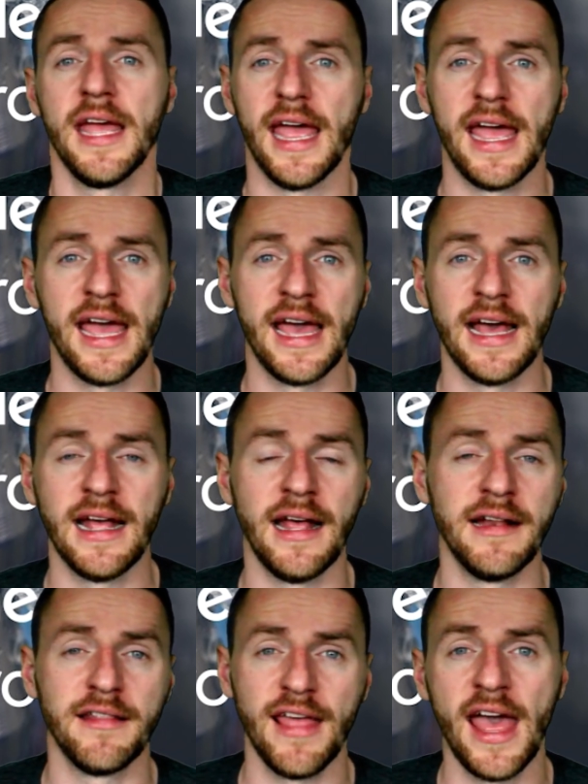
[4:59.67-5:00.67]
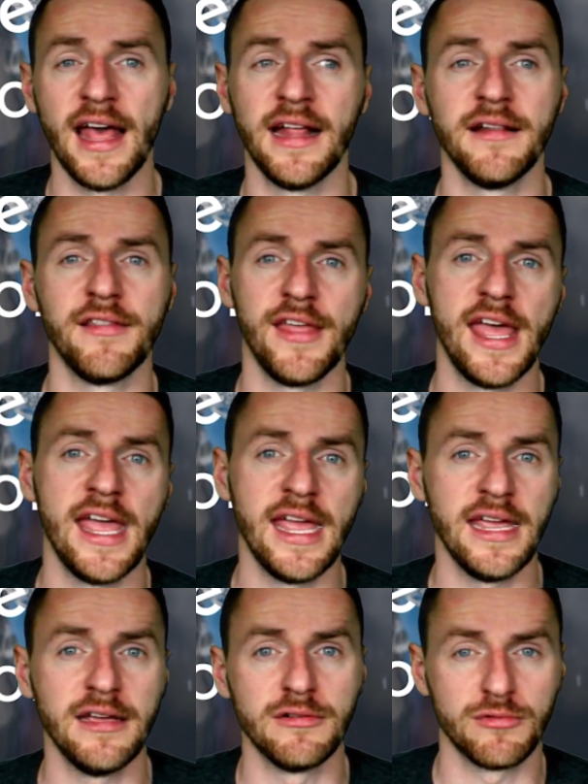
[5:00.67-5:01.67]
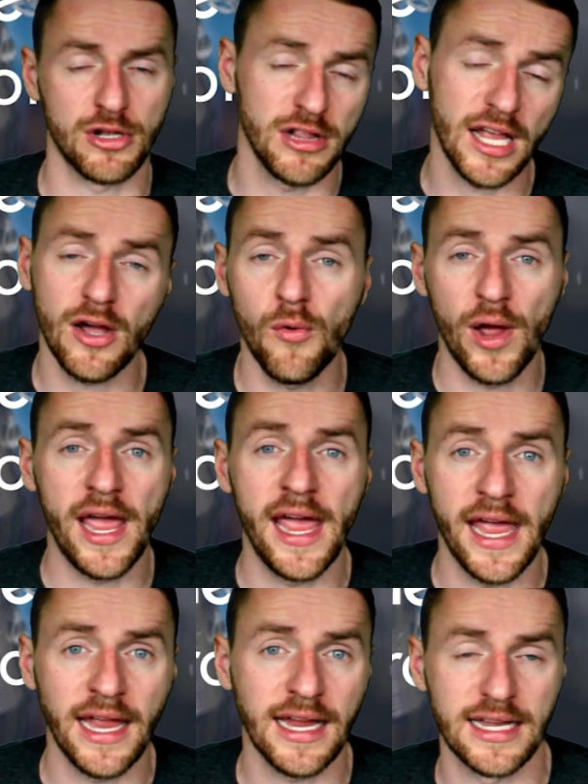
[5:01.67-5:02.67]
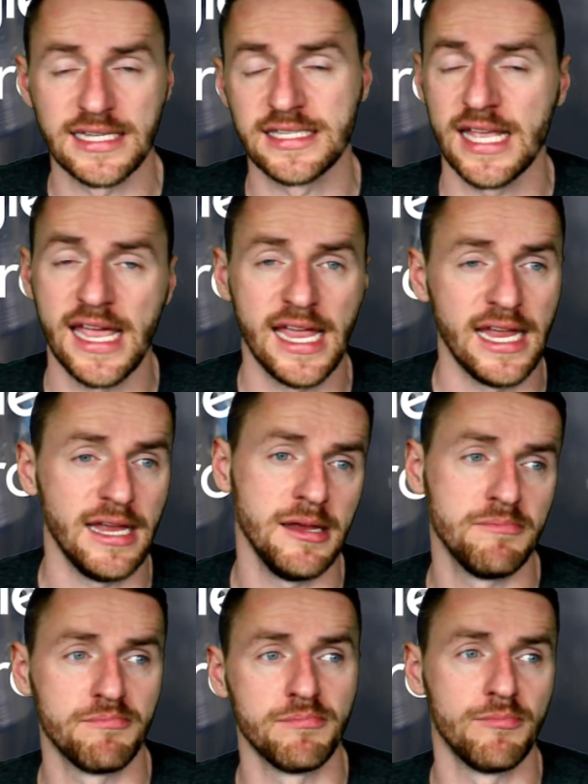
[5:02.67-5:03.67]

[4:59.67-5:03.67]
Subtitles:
and then they click away because they